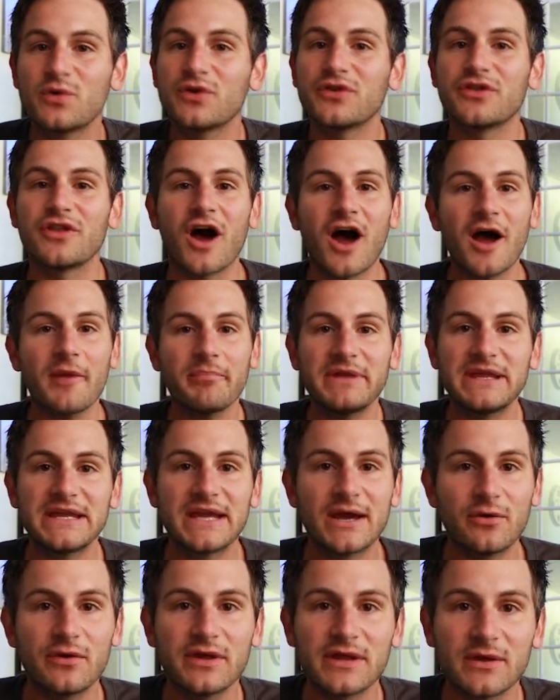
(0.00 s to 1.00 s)
will not be
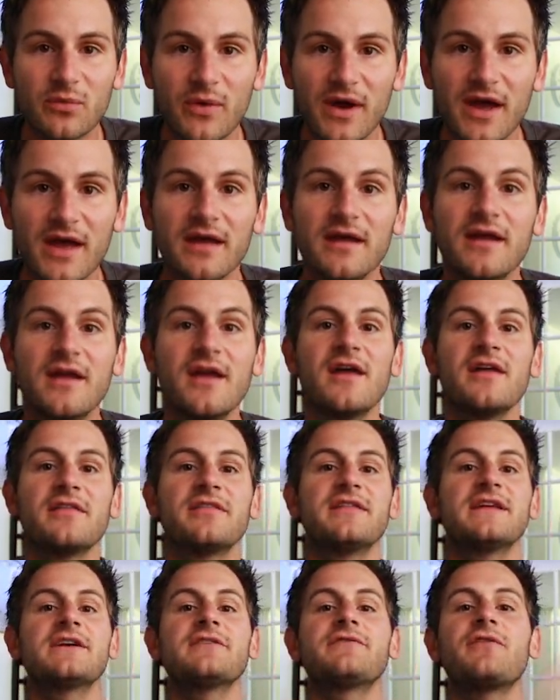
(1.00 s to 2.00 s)
going away.
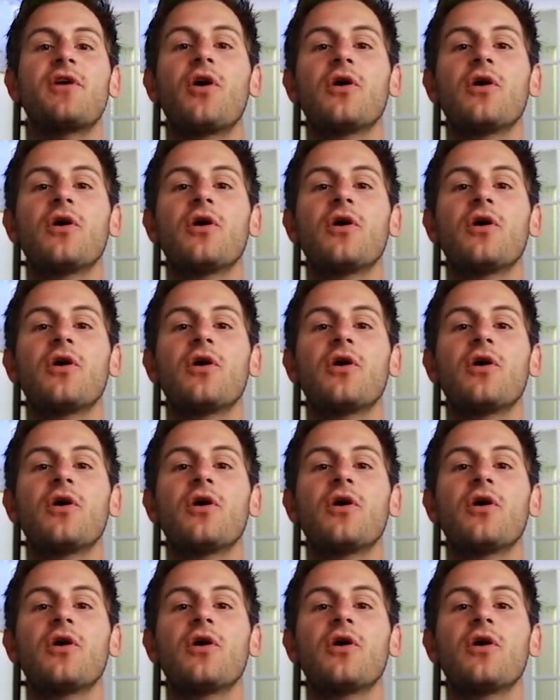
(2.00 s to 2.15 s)
Think of